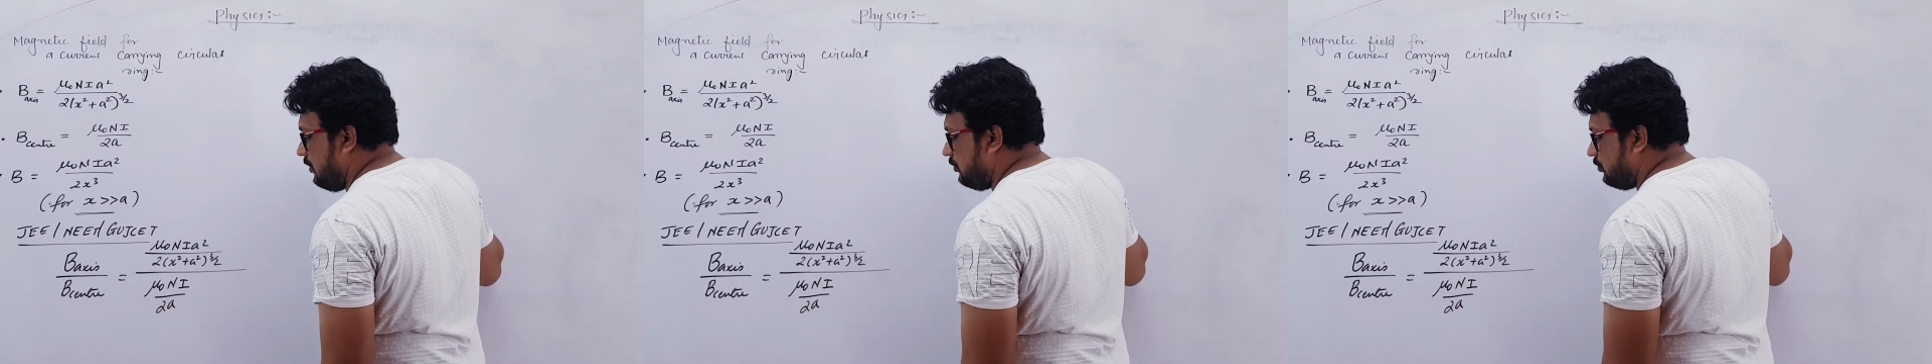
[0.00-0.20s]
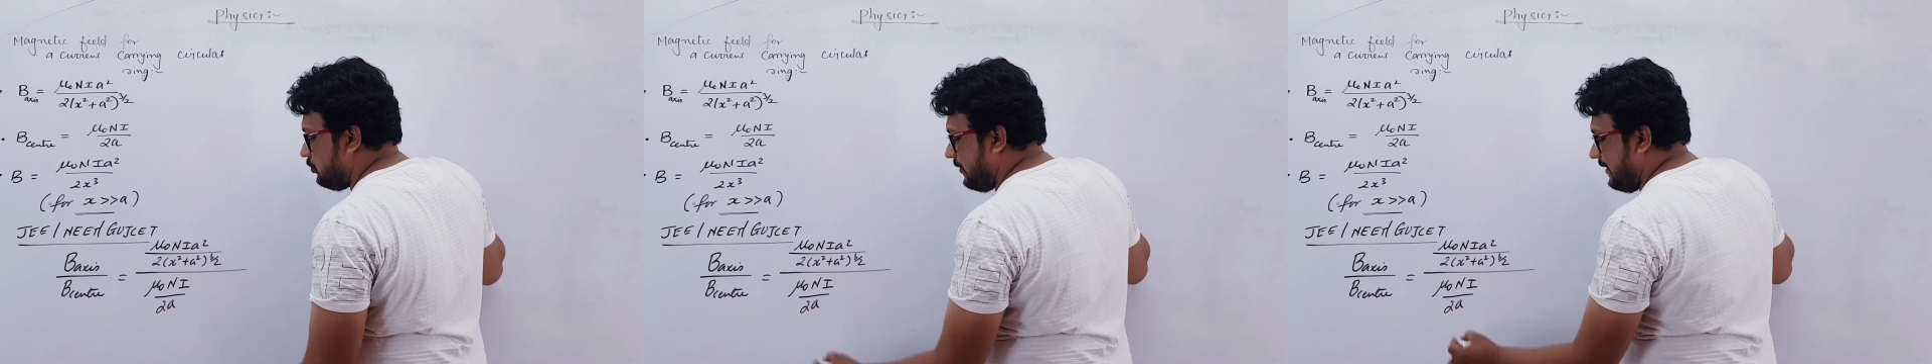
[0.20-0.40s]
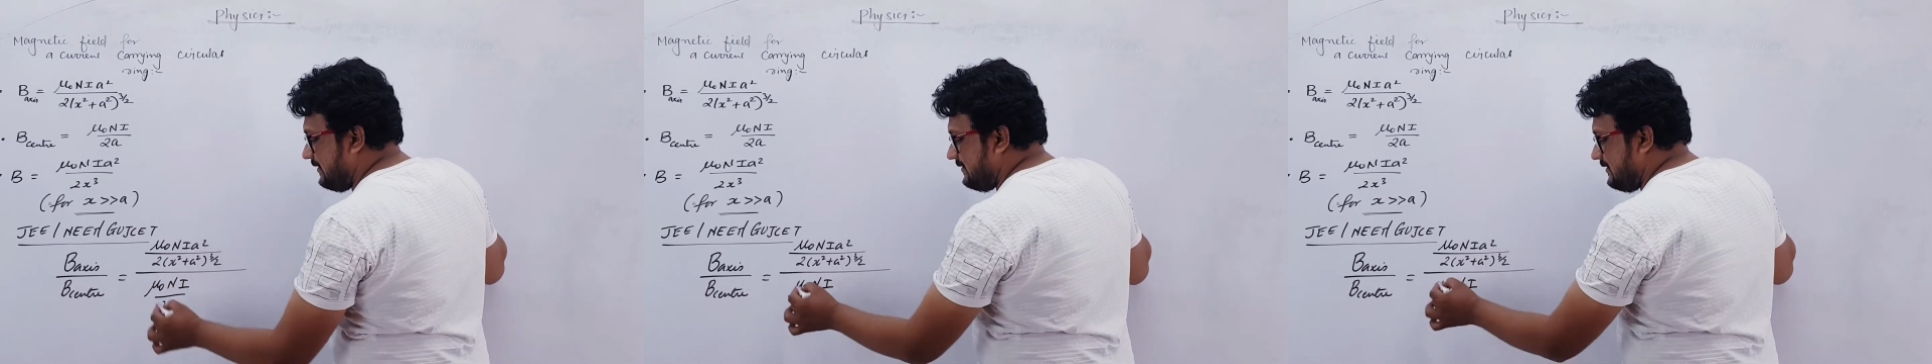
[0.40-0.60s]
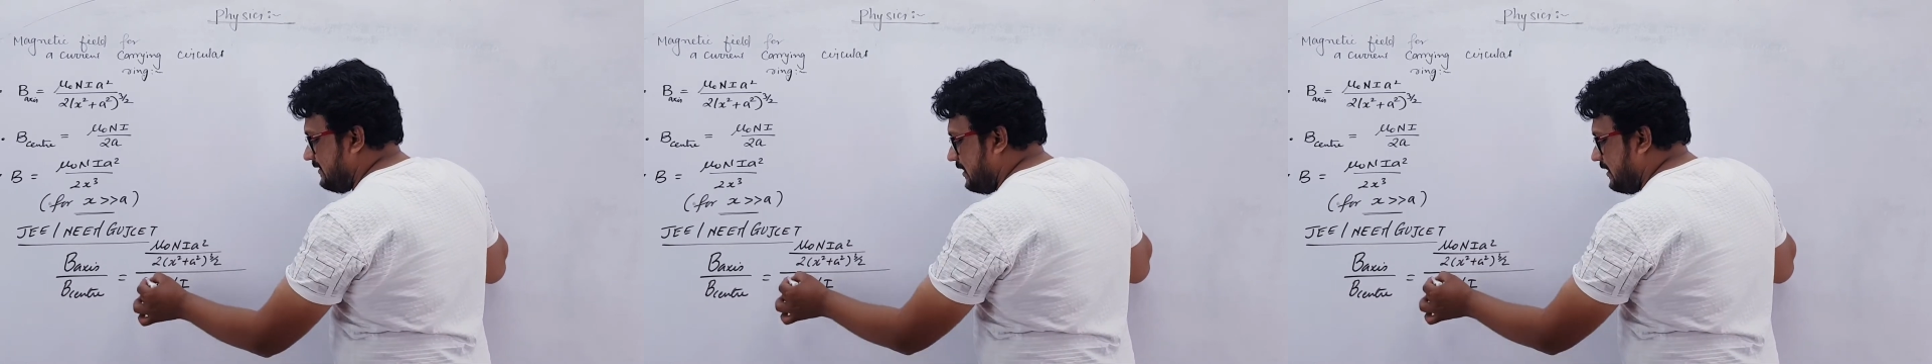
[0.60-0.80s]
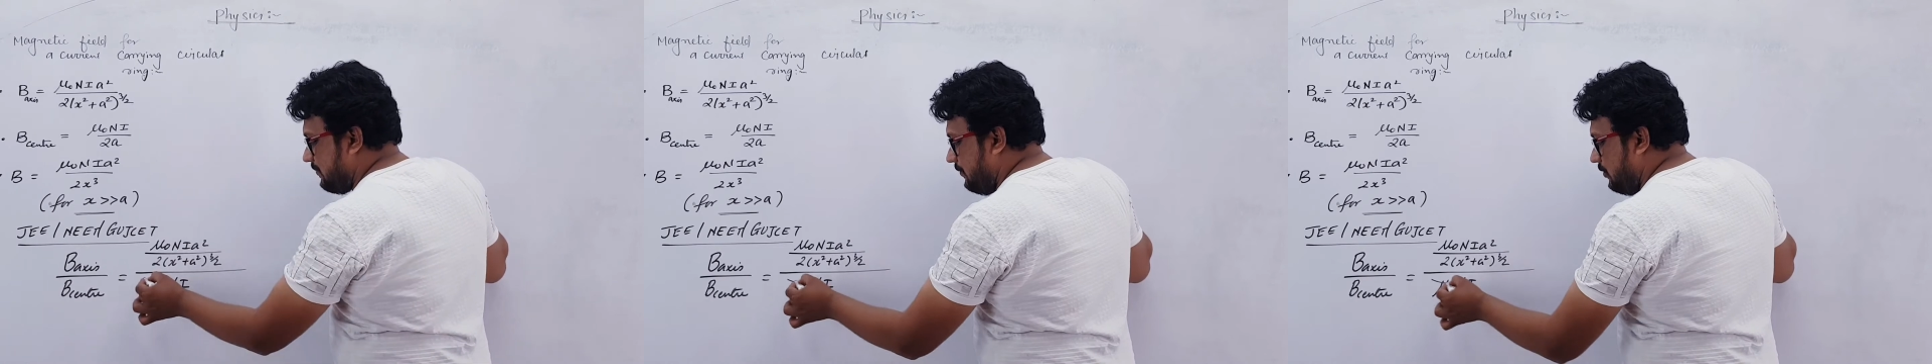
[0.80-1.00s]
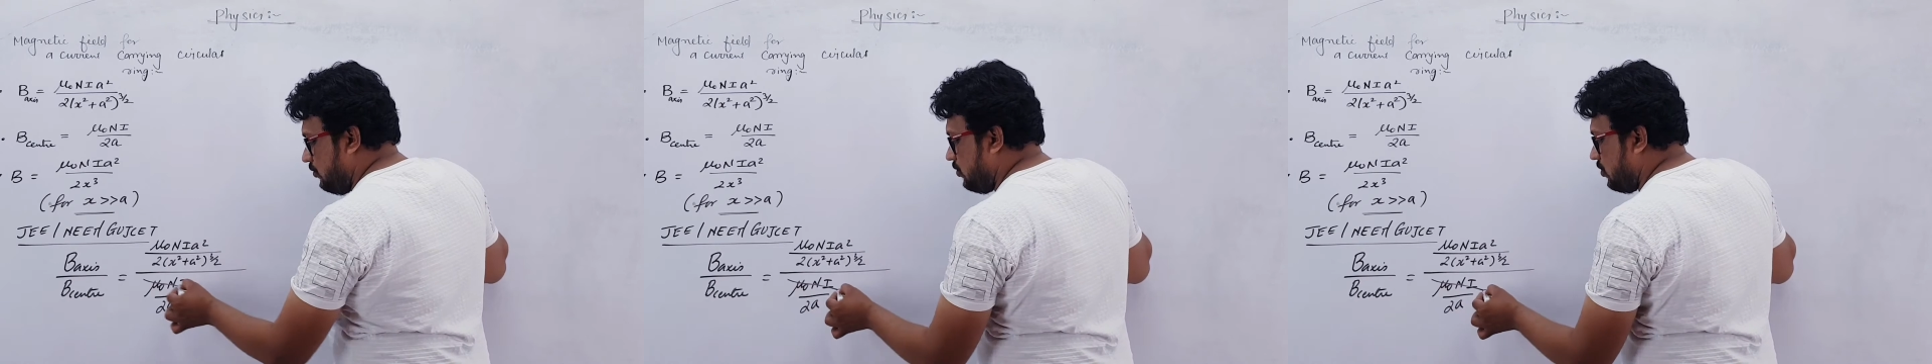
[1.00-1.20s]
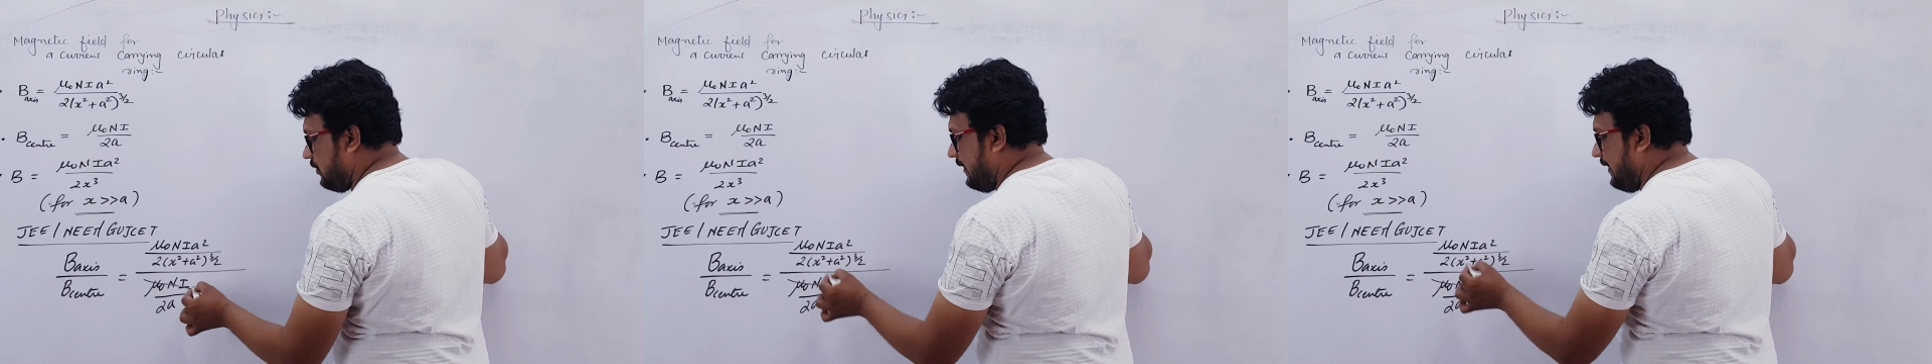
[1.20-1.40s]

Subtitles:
So you can see that mu naught